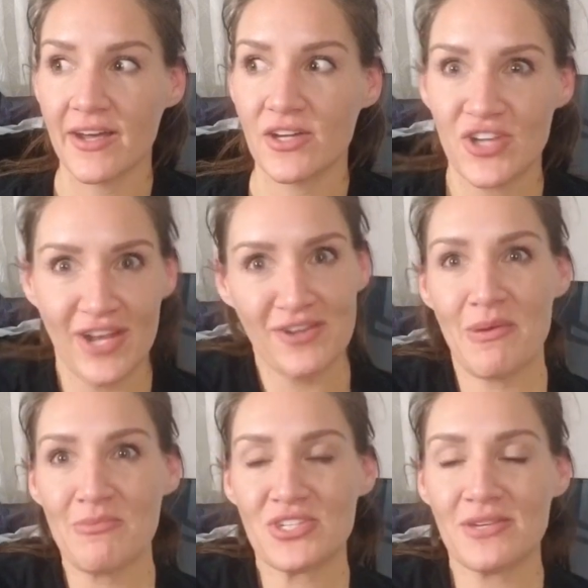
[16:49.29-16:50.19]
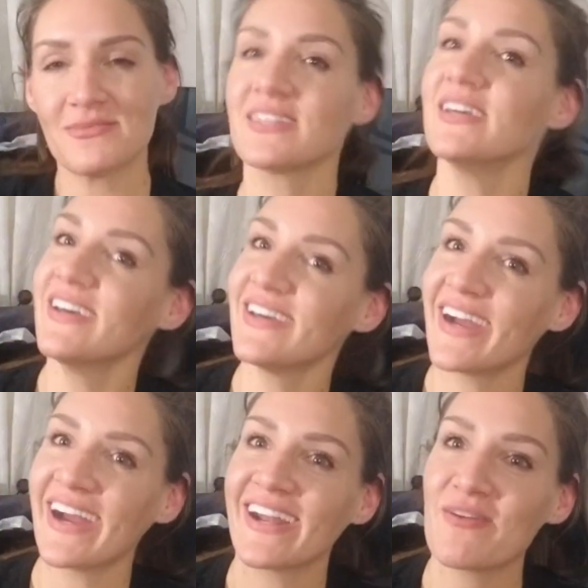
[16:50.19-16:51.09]
try out your memberships.
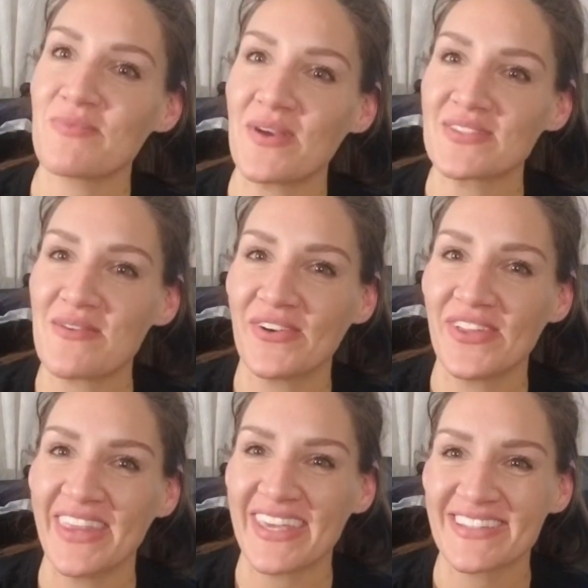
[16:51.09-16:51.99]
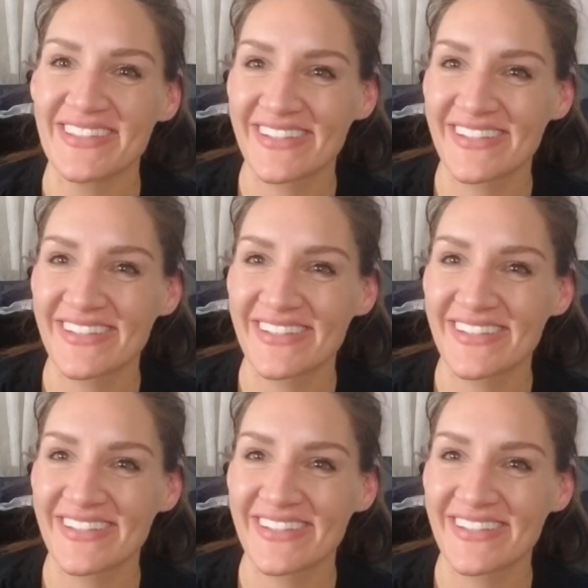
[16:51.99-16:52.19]
All right, I hope that was helpful. Thanks.